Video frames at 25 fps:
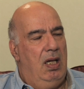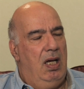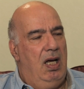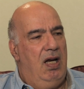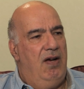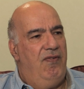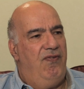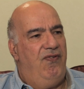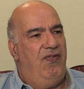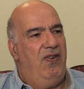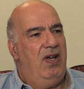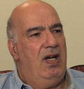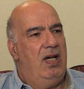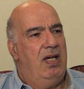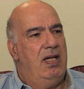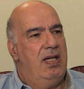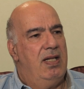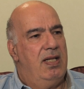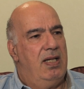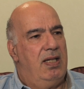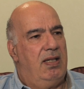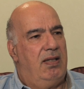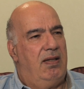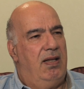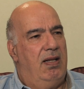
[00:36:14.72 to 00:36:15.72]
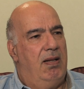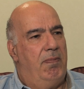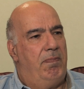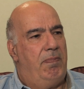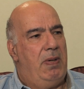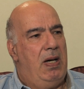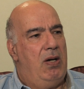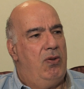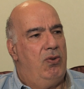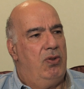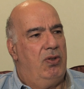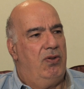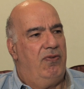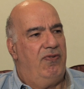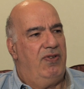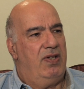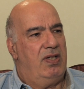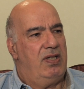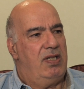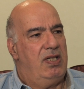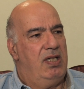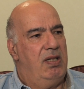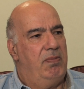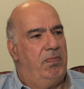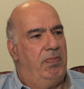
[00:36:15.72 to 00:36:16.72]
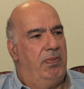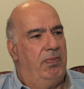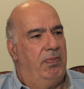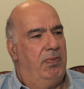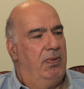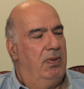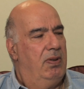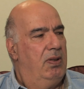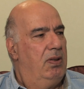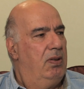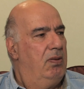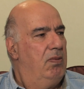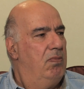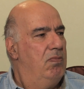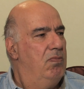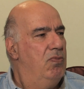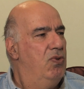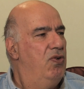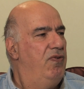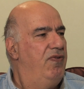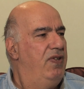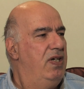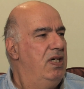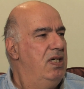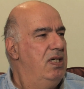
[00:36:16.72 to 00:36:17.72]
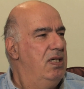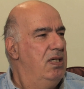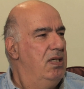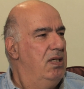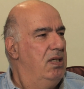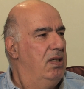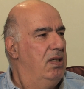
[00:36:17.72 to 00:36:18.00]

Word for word: and feeling the, the power of the ship moving,